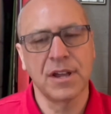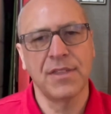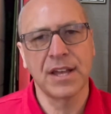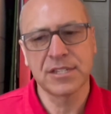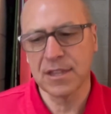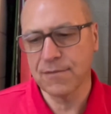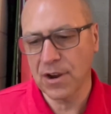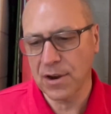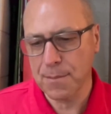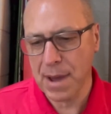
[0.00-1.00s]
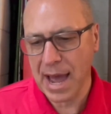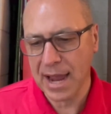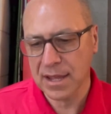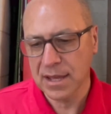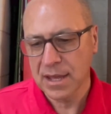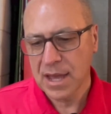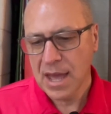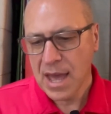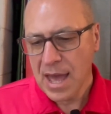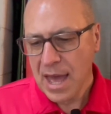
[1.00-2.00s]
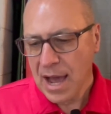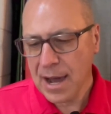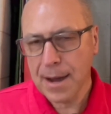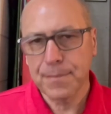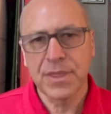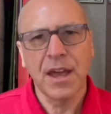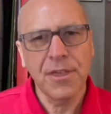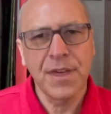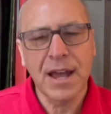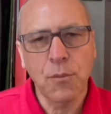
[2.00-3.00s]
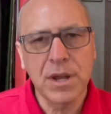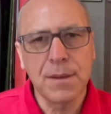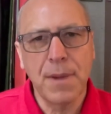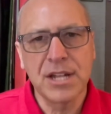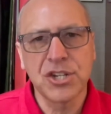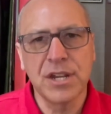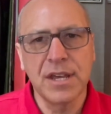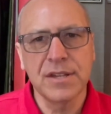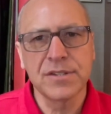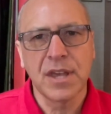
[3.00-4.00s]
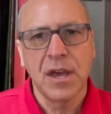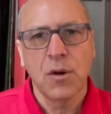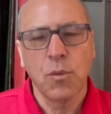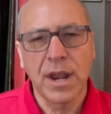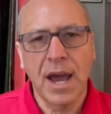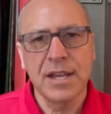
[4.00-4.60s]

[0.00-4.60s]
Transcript: and that's in the very back. The other thing I wanted to mention is, when I